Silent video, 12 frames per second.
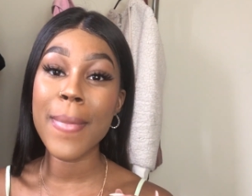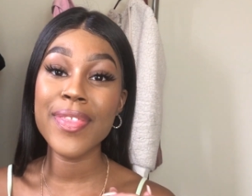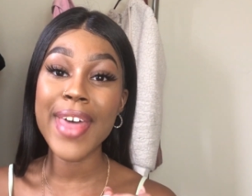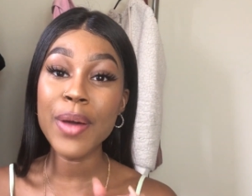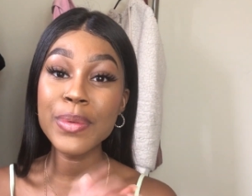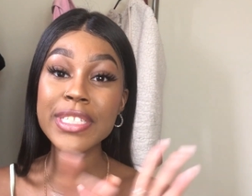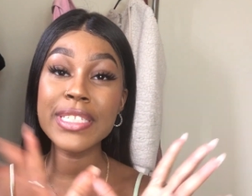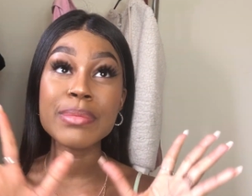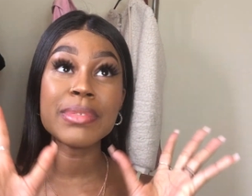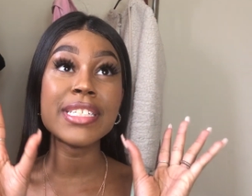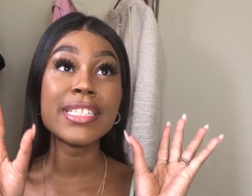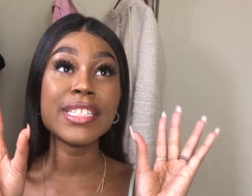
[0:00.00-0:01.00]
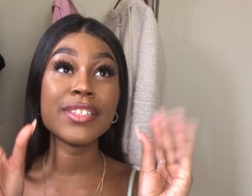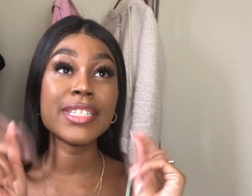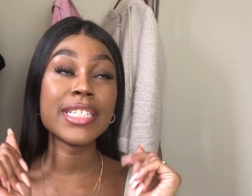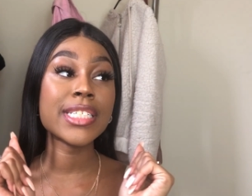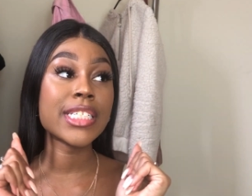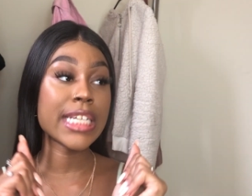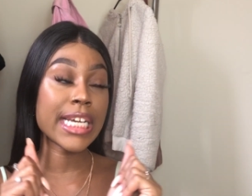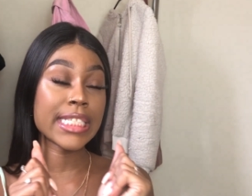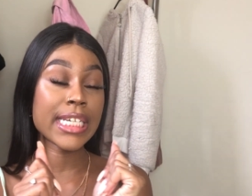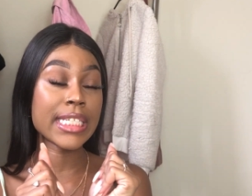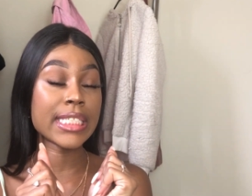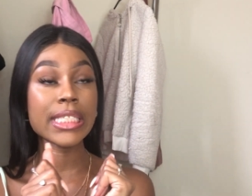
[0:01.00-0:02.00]
That was some serious jazz
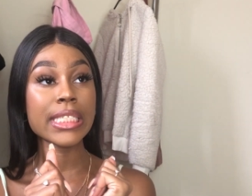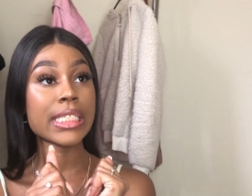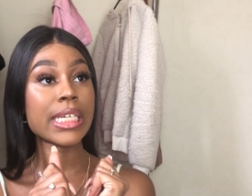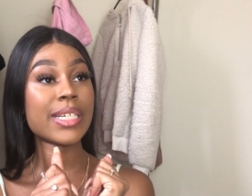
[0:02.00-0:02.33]
hands just